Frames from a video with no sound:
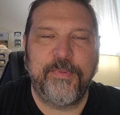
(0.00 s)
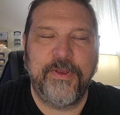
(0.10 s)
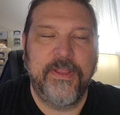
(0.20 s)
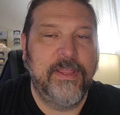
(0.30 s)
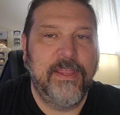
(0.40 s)

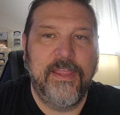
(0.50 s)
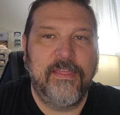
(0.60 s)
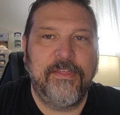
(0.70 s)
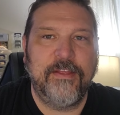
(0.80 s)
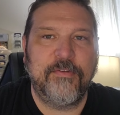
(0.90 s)
But
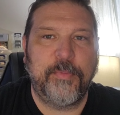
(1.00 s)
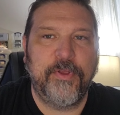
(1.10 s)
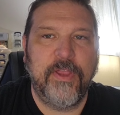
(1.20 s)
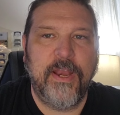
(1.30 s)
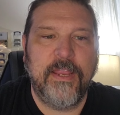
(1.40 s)
I think it's a
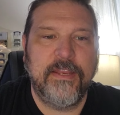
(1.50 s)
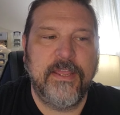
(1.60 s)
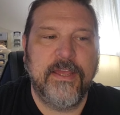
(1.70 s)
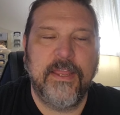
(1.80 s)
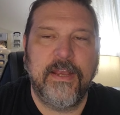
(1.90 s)
brilliant
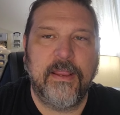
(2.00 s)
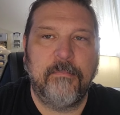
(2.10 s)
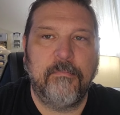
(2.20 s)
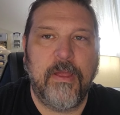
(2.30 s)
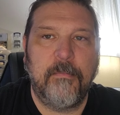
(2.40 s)
idea, and
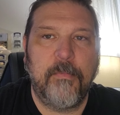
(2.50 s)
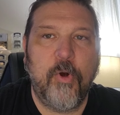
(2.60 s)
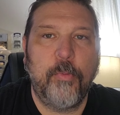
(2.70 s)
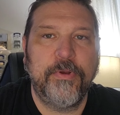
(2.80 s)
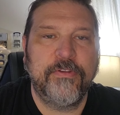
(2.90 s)
I'm
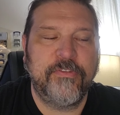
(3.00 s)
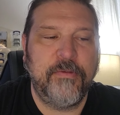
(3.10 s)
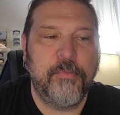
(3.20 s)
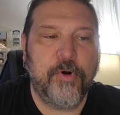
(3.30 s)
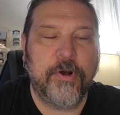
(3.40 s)
hoping to see
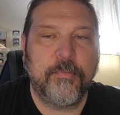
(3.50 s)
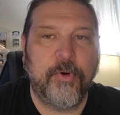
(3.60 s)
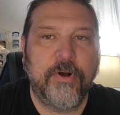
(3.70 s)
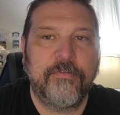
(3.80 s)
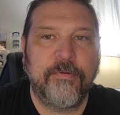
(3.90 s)
more and
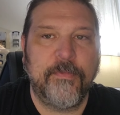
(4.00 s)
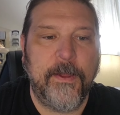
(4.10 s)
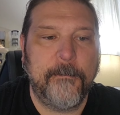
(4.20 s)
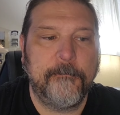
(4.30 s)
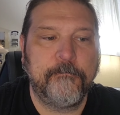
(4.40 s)
more from
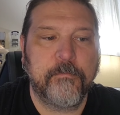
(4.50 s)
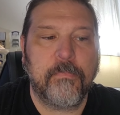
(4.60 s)
them,